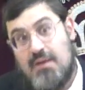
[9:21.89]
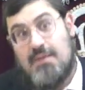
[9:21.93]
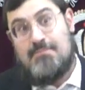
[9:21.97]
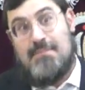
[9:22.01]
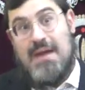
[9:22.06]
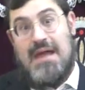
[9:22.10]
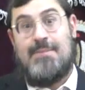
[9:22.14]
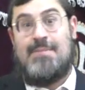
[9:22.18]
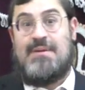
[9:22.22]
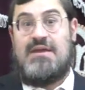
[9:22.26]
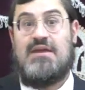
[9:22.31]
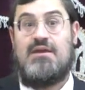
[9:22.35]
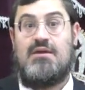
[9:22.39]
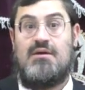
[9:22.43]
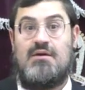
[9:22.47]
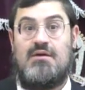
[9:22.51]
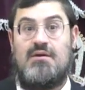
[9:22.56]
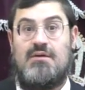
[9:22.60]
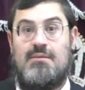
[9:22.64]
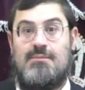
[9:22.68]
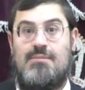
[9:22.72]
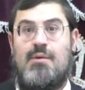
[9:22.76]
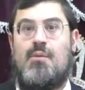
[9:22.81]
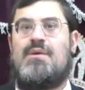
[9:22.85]
Maybe,
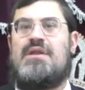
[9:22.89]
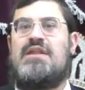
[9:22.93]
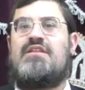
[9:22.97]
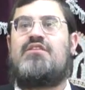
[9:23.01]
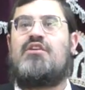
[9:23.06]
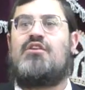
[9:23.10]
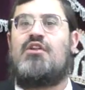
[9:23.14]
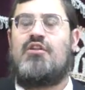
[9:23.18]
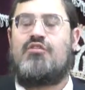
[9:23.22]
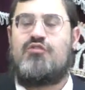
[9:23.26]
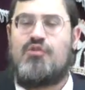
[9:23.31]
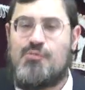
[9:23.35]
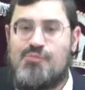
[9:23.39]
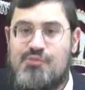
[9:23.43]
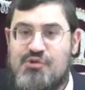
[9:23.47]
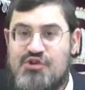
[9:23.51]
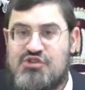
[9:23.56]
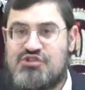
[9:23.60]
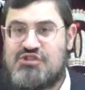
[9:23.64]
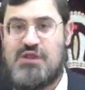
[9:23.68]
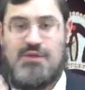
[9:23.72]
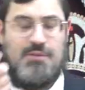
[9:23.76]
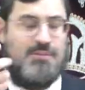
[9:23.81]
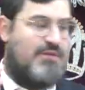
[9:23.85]
but we need to learn to
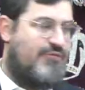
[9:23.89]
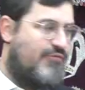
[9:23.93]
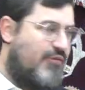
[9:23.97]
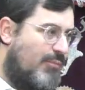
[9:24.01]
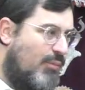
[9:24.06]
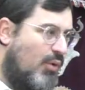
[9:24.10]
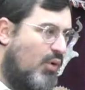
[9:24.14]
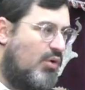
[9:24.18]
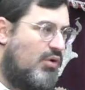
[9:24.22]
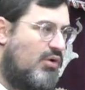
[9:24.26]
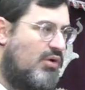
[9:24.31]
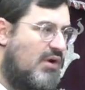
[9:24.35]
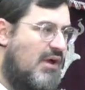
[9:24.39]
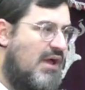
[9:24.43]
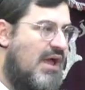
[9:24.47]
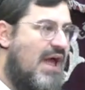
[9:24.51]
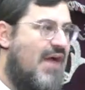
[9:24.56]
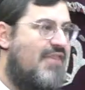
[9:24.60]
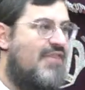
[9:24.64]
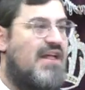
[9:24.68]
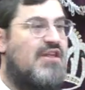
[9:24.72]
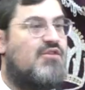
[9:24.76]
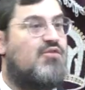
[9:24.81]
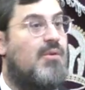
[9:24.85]
appreciate them even more.
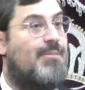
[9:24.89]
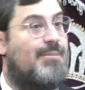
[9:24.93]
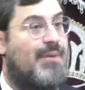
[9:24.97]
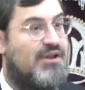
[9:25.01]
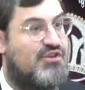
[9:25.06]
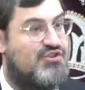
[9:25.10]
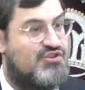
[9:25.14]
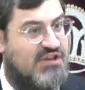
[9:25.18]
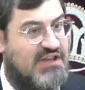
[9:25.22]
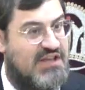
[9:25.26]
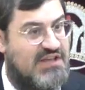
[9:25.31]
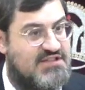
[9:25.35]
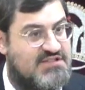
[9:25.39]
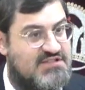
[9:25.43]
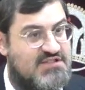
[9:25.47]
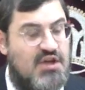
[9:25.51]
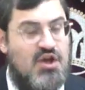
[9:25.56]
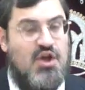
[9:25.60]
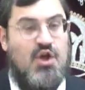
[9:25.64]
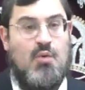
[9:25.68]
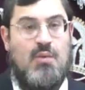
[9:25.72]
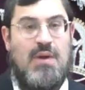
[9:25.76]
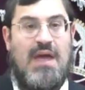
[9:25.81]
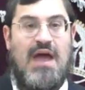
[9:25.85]
And that's what benching is.
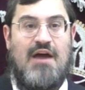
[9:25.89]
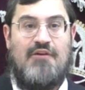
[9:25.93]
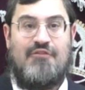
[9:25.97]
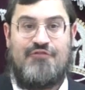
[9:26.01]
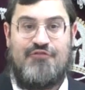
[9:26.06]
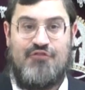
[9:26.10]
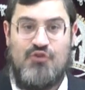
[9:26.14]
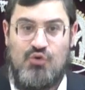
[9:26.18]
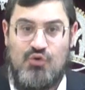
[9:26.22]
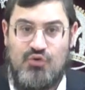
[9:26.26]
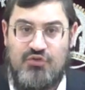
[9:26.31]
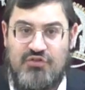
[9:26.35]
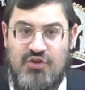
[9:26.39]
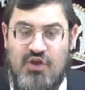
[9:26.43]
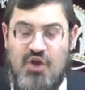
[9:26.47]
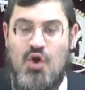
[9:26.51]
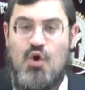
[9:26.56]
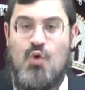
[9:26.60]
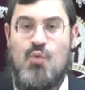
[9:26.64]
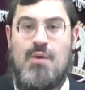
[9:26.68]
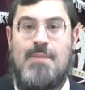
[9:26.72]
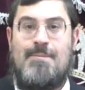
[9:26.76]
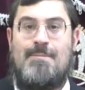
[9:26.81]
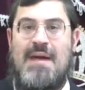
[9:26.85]
We have food,
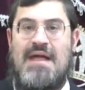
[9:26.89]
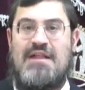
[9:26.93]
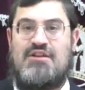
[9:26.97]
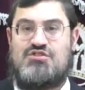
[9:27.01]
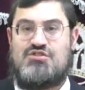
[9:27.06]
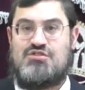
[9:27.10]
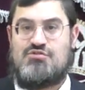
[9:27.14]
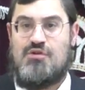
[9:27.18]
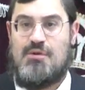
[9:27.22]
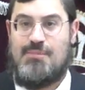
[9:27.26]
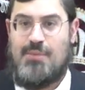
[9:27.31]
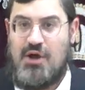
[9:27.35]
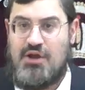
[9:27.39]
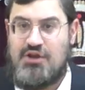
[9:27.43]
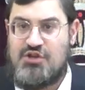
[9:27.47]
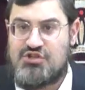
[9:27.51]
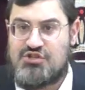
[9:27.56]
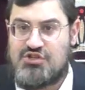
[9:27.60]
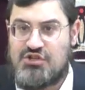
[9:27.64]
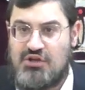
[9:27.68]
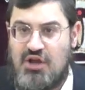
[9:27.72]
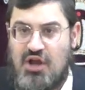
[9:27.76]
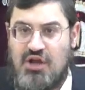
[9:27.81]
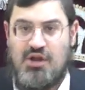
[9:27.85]
we bench the Rabbeinu
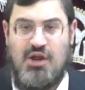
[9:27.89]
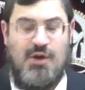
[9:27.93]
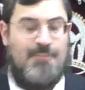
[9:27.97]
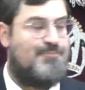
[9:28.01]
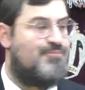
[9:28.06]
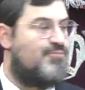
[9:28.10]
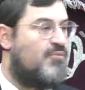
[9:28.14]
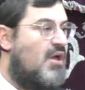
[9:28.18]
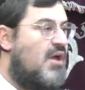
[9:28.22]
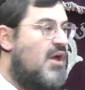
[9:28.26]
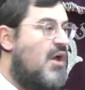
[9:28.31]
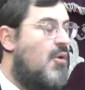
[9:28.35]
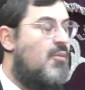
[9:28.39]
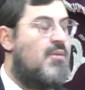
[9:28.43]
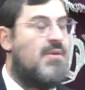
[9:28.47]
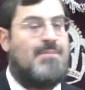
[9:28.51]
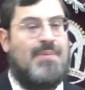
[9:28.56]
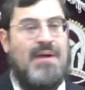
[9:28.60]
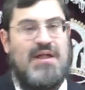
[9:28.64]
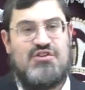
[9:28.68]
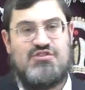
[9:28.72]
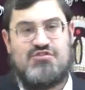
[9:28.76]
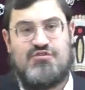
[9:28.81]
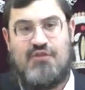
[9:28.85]
Shalom, we
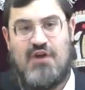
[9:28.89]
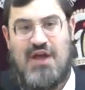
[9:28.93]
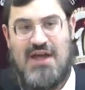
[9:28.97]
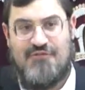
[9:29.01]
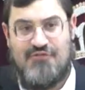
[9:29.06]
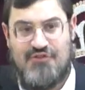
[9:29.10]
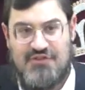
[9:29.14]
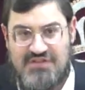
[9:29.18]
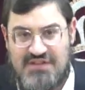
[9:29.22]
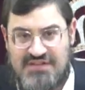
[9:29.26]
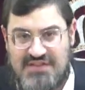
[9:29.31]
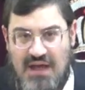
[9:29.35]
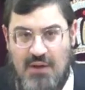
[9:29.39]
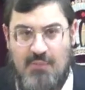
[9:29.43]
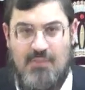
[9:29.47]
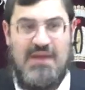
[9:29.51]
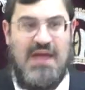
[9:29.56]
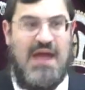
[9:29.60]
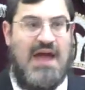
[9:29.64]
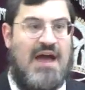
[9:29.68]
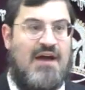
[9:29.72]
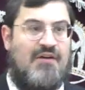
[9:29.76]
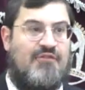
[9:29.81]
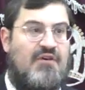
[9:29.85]
bench everything that we
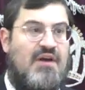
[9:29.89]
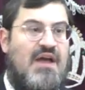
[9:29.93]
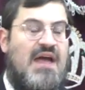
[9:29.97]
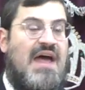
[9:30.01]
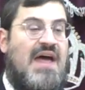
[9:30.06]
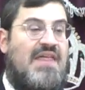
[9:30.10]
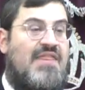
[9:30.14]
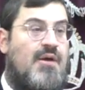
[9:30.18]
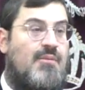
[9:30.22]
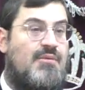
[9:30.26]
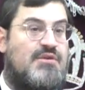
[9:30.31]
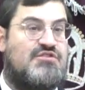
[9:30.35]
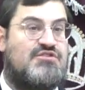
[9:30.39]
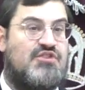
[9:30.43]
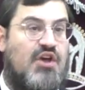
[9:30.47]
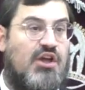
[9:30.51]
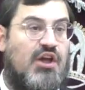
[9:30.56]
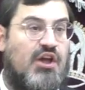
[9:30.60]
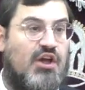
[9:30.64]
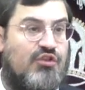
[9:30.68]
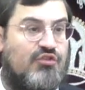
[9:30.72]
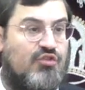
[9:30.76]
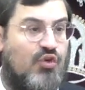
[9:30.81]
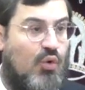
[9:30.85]
have, and then we're
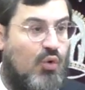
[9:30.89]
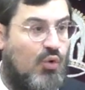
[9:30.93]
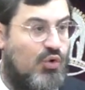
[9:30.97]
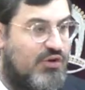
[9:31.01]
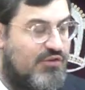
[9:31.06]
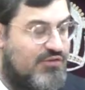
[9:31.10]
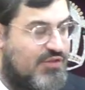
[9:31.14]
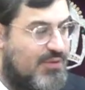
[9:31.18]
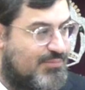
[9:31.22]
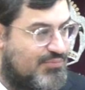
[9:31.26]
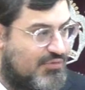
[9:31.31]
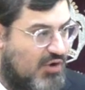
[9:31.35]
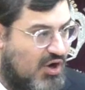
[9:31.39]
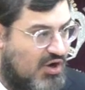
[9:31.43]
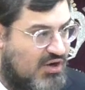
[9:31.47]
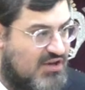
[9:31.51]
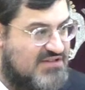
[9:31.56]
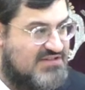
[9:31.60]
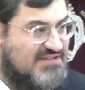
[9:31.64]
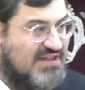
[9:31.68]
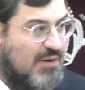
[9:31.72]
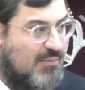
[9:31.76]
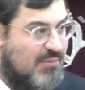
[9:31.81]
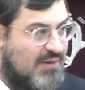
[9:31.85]
zoicha to all of the
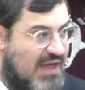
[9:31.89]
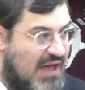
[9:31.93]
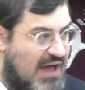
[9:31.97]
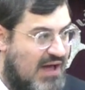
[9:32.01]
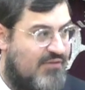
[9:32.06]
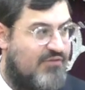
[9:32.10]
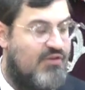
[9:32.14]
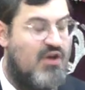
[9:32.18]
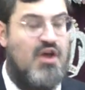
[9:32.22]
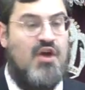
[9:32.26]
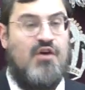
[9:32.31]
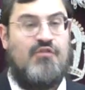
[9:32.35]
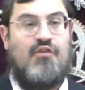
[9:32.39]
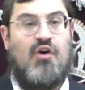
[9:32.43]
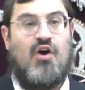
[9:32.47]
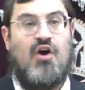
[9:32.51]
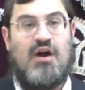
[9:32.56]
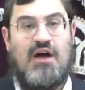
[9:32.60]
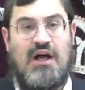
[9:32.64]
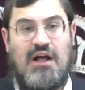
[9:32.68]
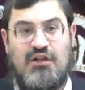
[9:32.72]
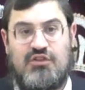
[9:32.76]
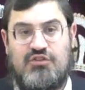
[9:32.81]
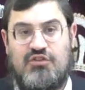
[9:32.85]
brachas that we have.
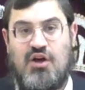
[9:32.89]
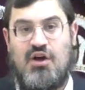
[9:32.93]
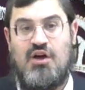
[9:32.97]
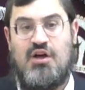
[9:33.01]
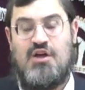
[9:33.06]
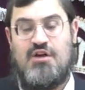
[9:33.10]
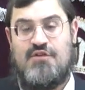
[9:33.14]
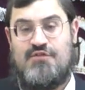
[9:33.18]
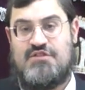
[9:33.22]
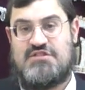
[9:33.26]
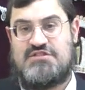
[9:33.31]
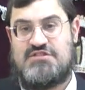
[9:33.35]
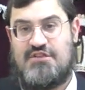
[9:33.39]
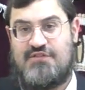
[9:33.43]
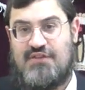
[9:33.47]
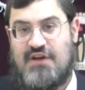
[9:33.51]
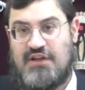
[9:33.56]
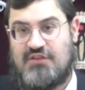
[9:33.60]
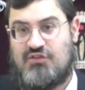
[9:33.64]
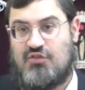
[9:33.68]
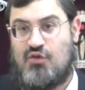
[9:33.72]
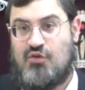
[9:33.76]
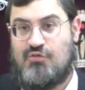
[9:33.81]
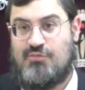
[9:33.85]
V'achalta,
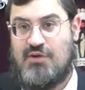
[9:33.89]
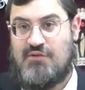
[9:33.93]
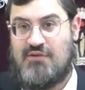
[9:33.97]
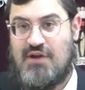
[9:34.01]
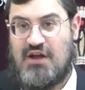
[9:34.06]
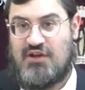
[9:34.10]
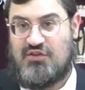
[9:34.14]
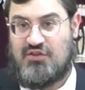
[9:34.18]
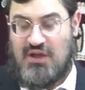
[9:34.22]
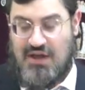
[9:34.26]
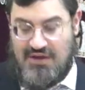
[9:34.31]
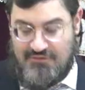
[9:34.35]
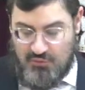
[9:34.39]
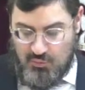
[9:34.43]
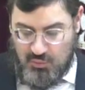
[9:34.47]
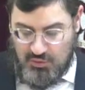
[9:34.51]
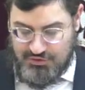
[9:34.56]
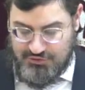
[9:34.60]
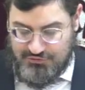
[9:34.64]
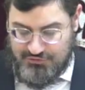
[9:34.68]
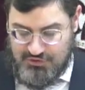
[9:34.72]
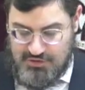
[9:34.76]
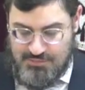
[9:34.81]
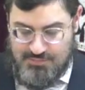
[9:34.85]
v'savata, u'verachta. Have a
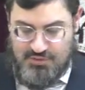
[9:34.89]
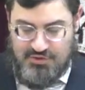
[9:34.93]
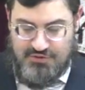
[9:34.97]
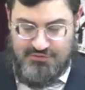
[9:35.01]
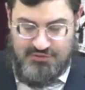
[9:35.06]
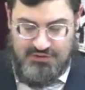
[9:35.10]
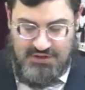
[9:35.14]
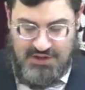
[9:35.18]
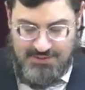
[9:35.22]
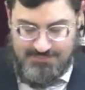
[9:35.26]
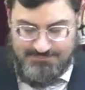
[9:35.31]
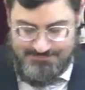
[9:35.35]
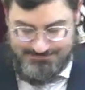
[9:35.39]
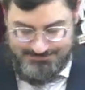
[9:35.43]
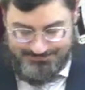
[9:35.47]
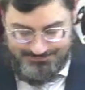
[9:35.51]
wonderful and beautiful day.